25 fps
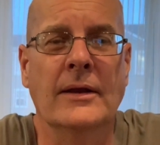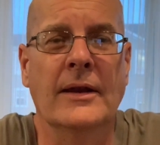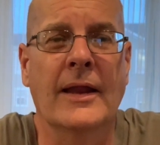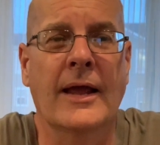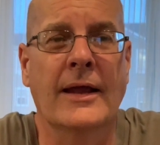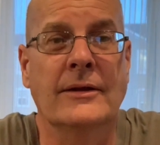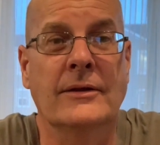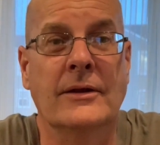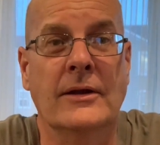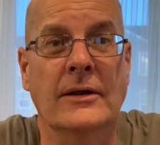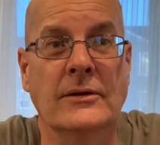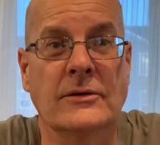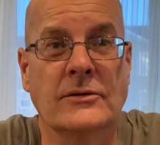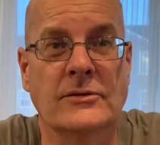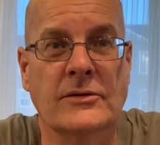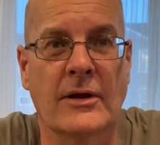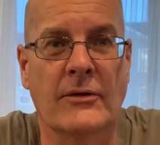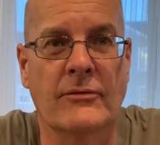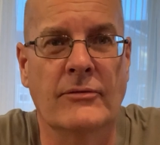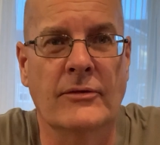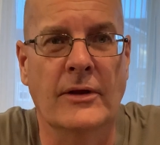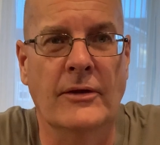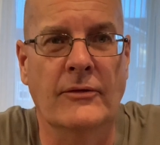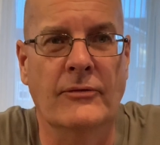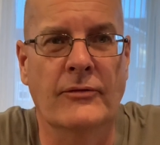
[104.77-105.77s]

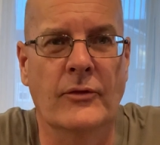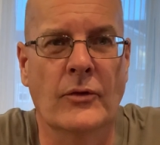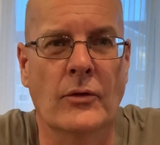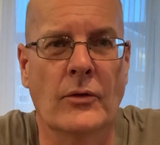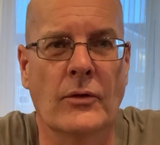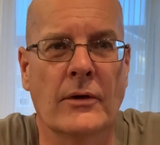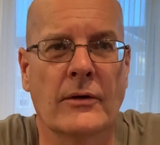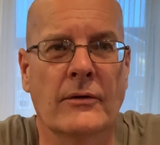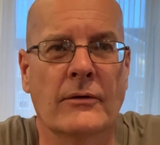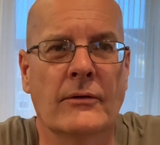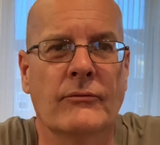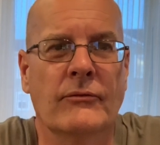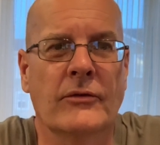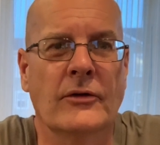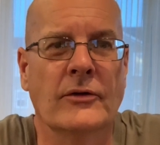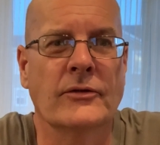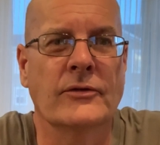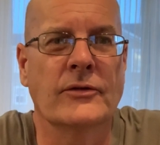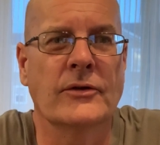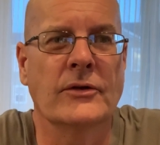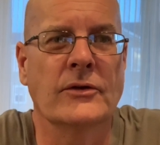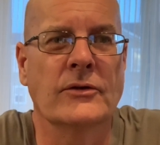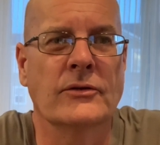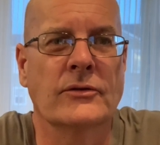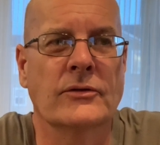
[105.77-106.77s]
1974
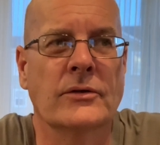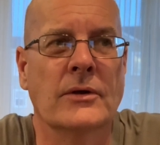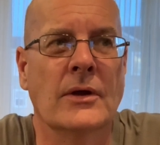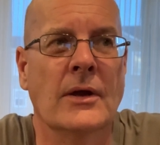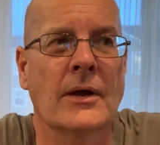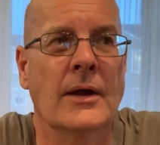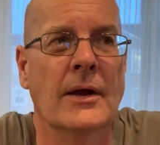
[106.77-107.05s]
versus